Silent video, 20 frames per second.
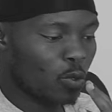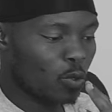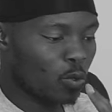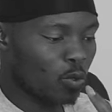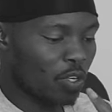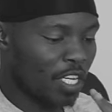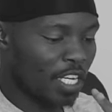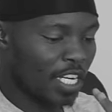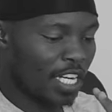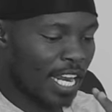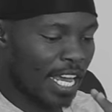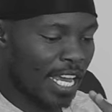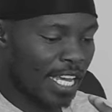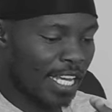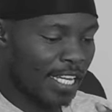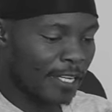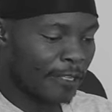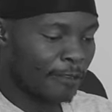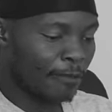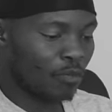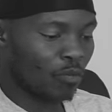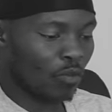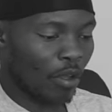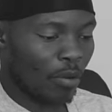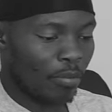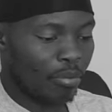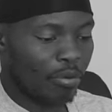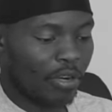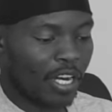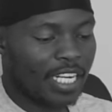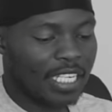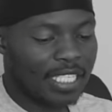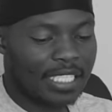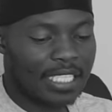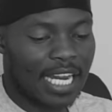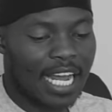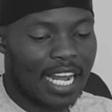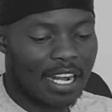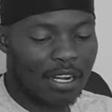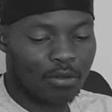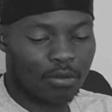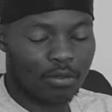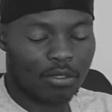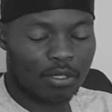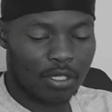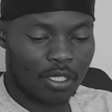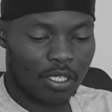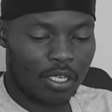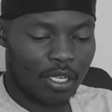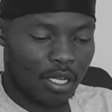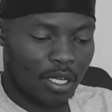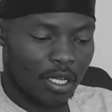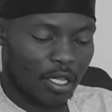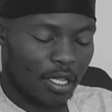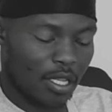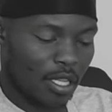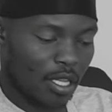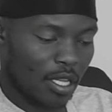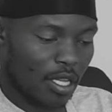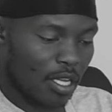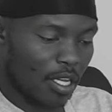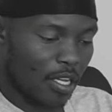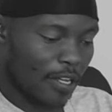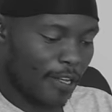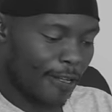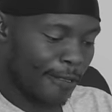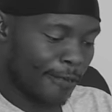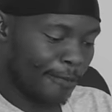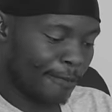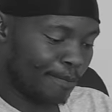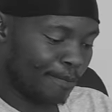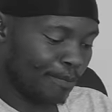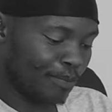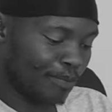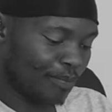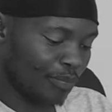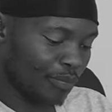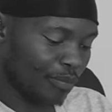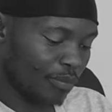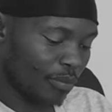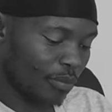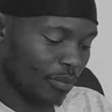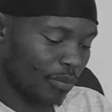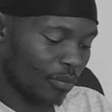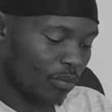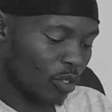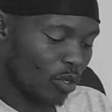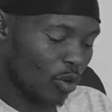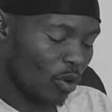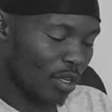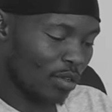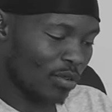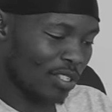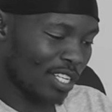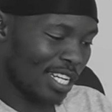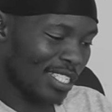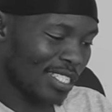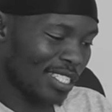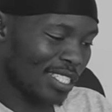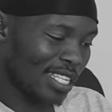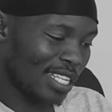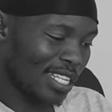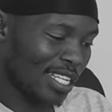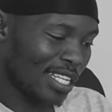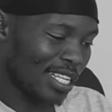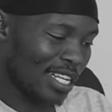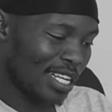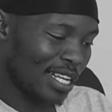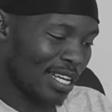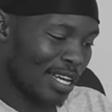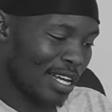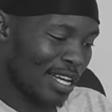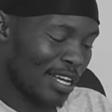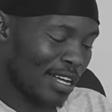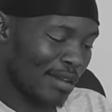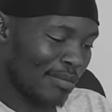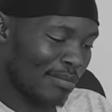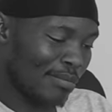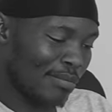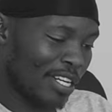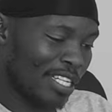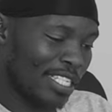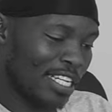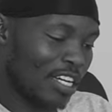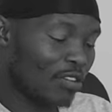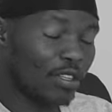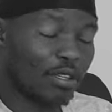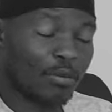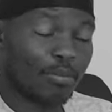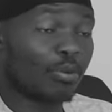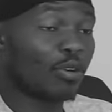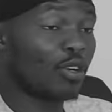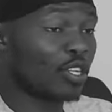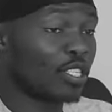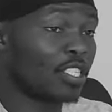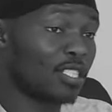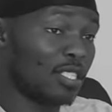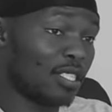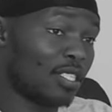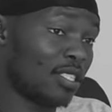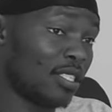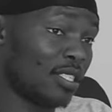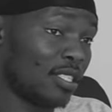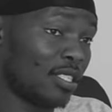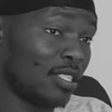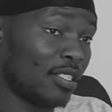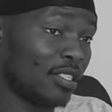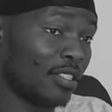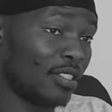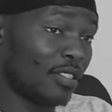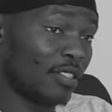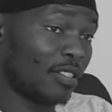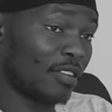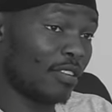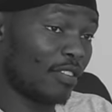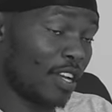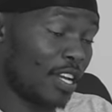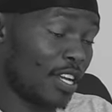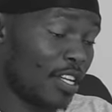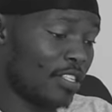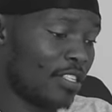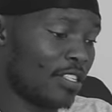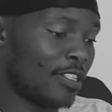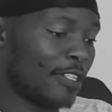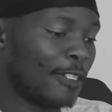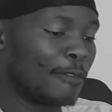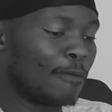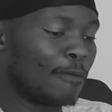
to really like break down the um, I would I say, uh, break down the processes, right?